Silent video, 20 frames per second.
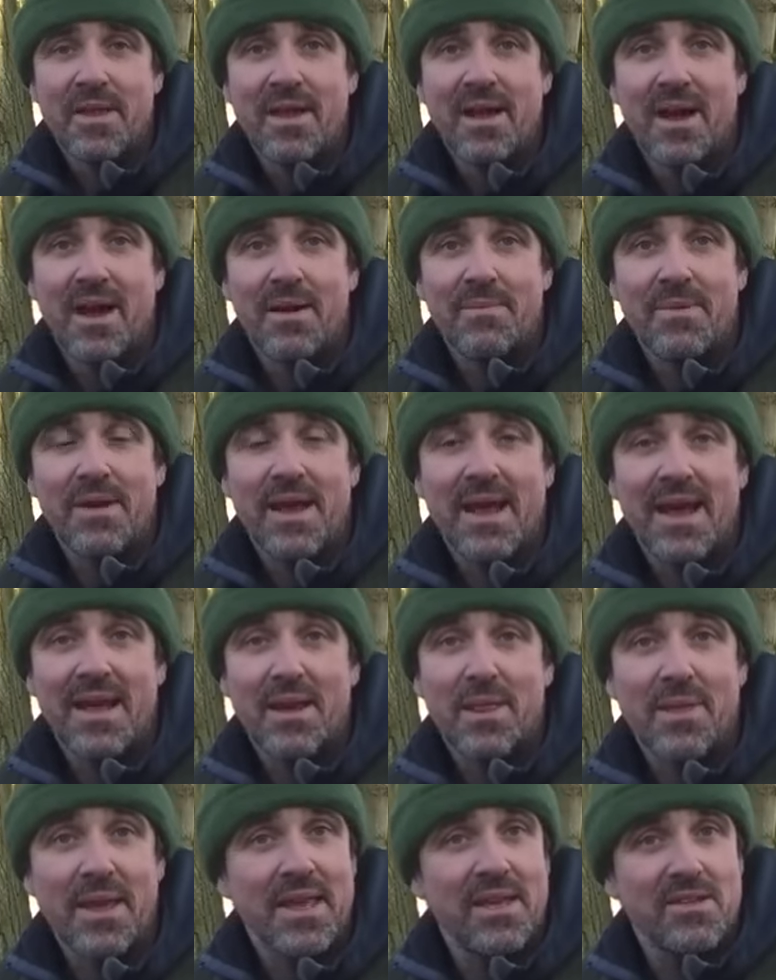
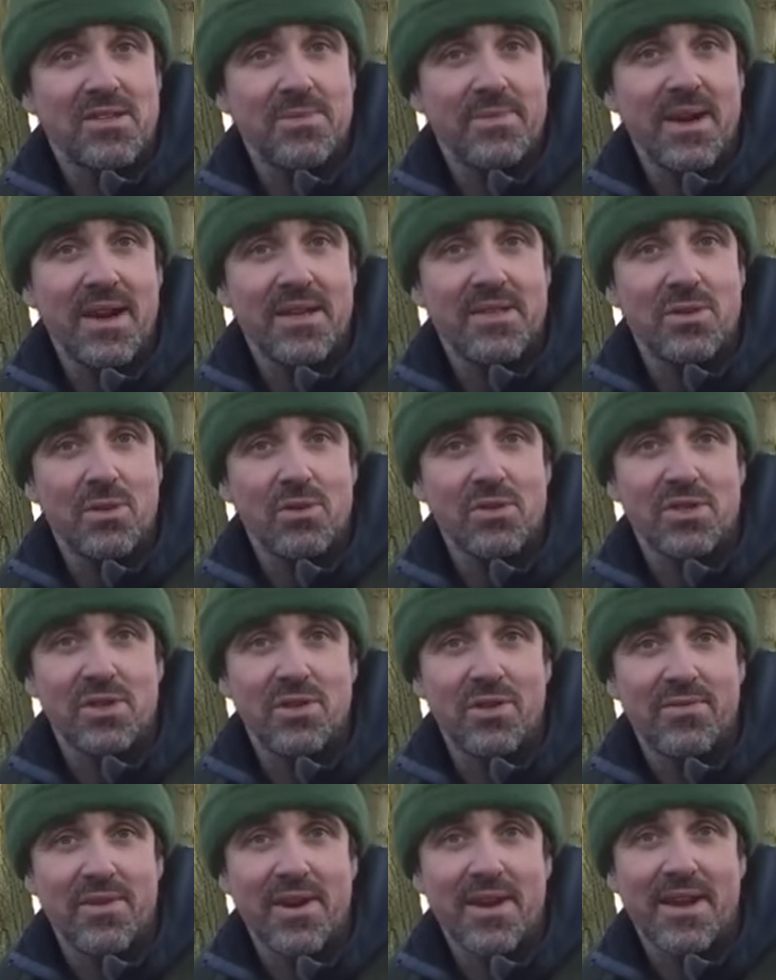And thank you to my daughter,
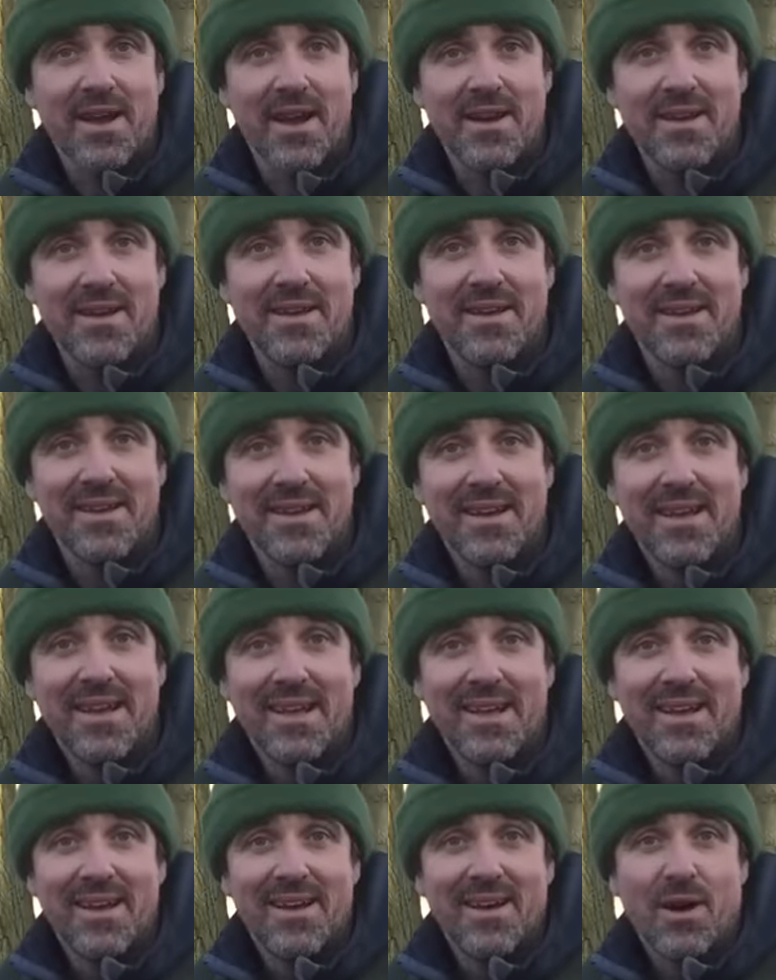who very kindly
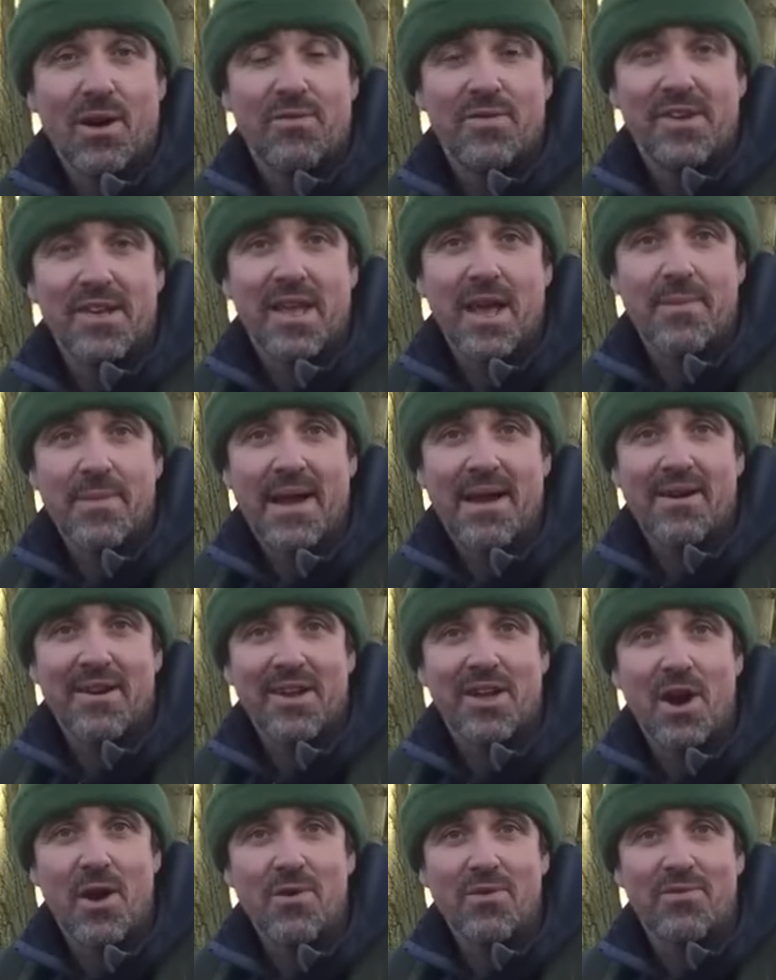offered to come out on a
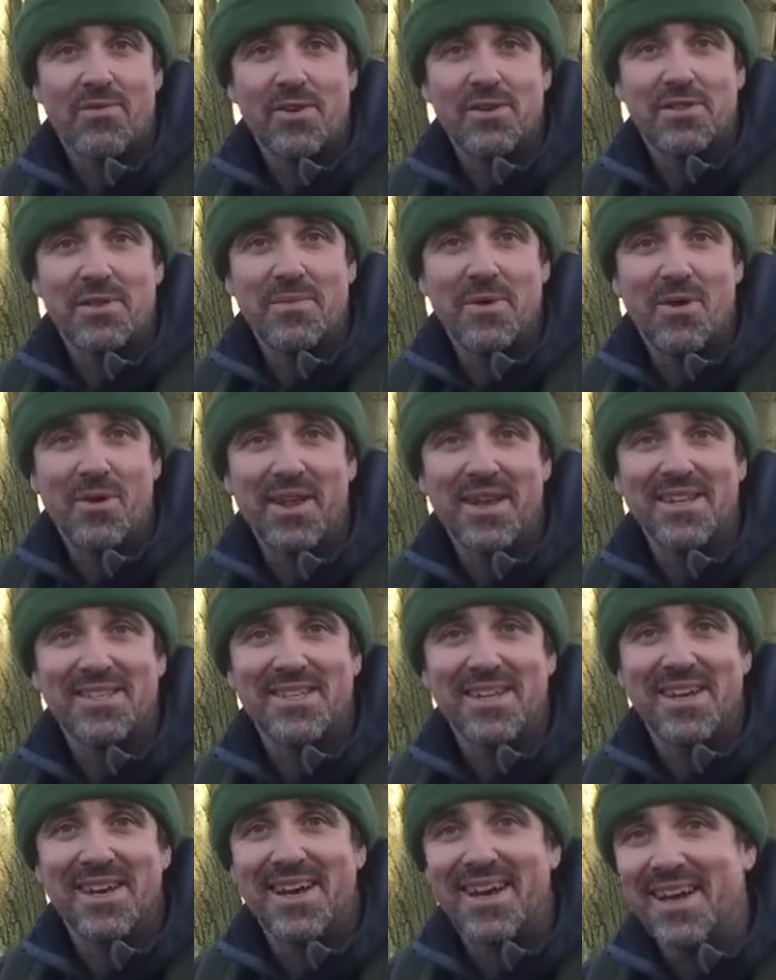cold and frosty morning
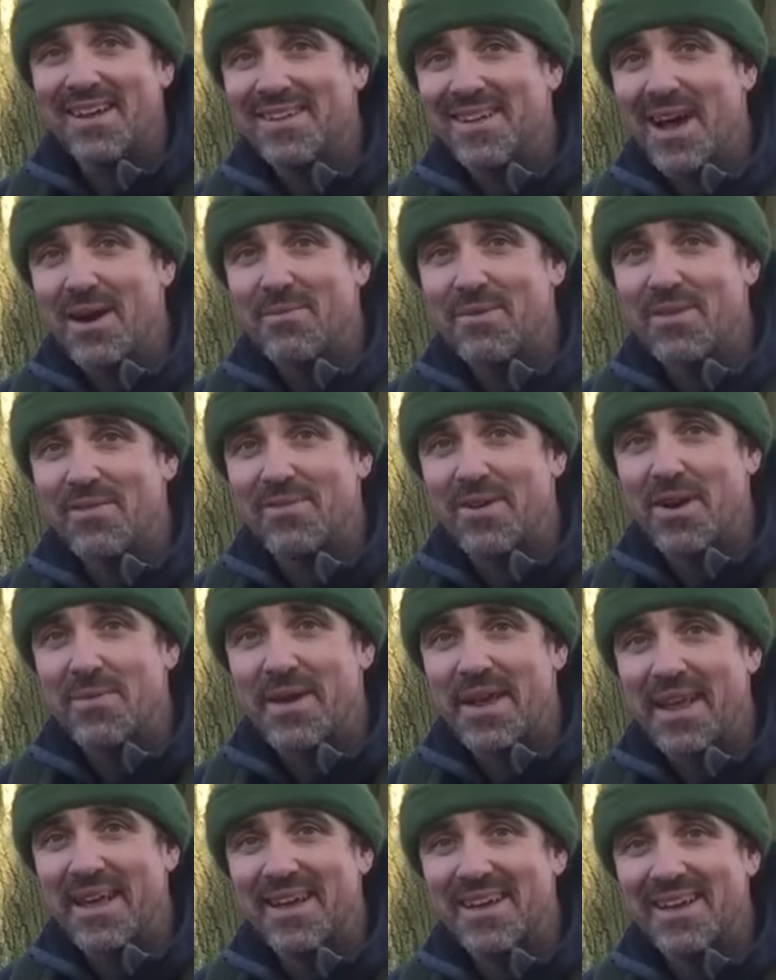to help with the
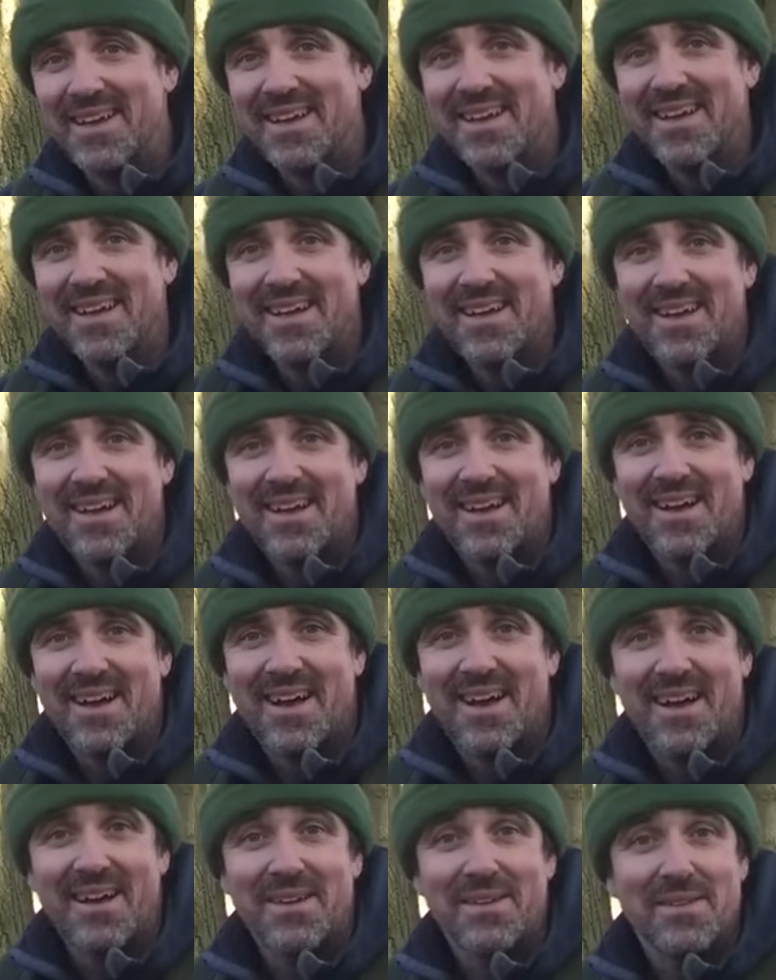filming.
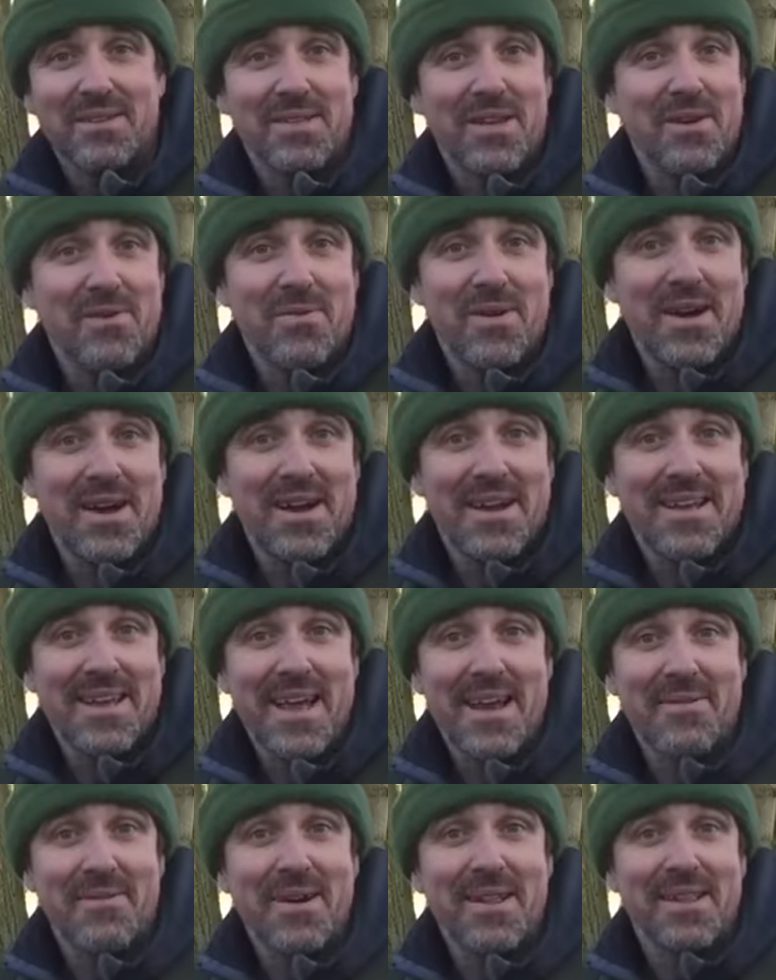
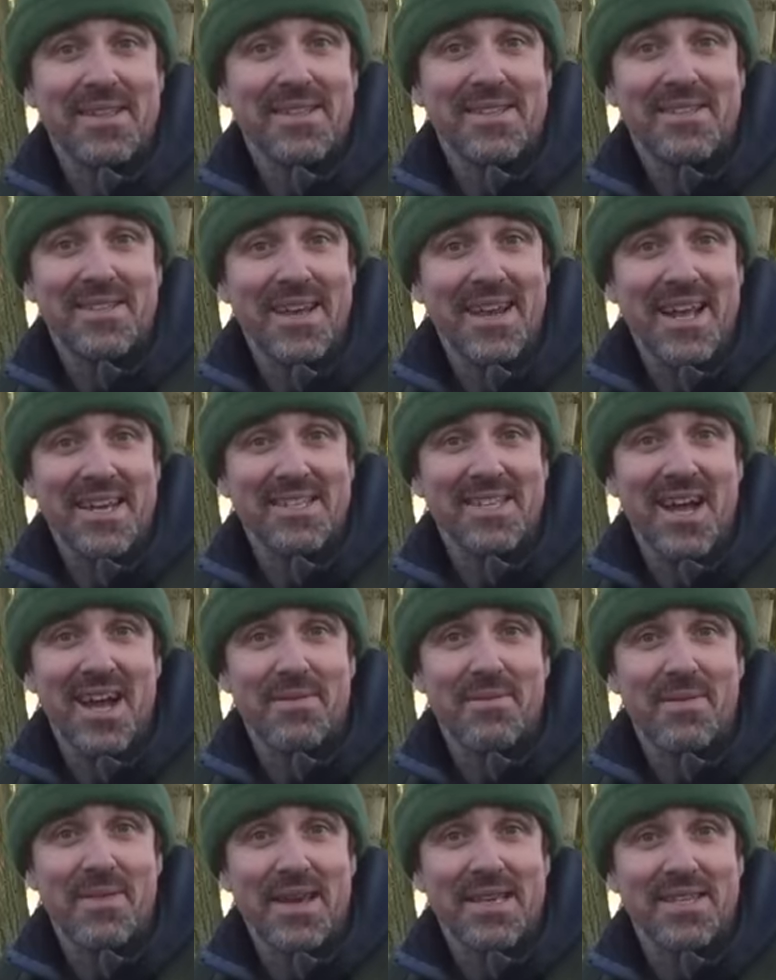See you next
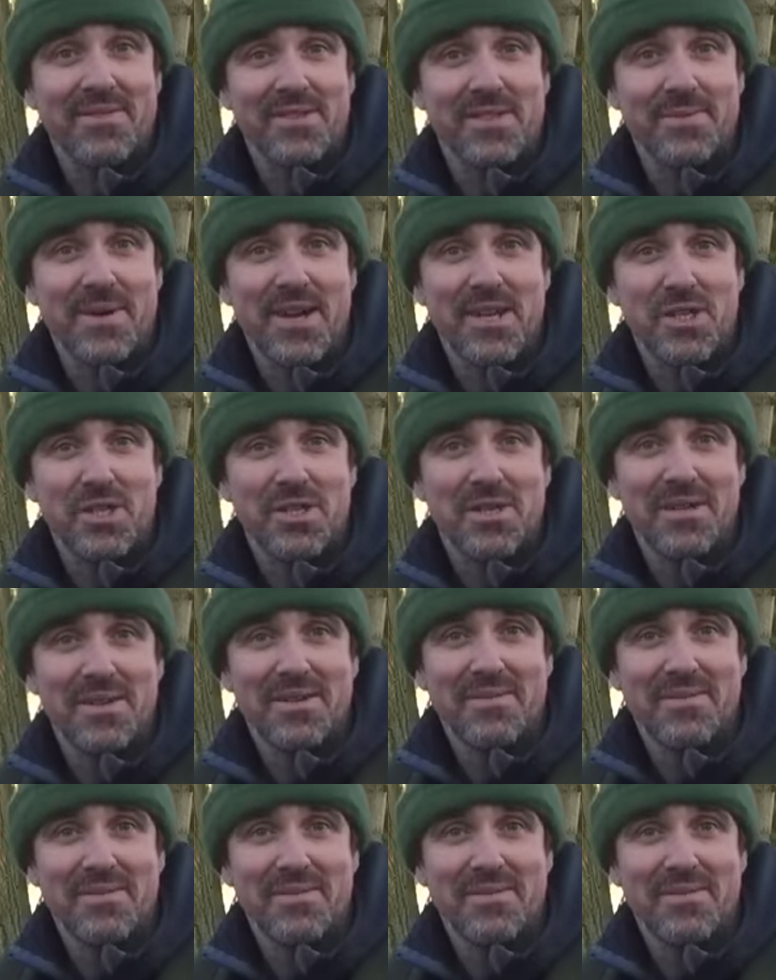time. Thanks ever so much.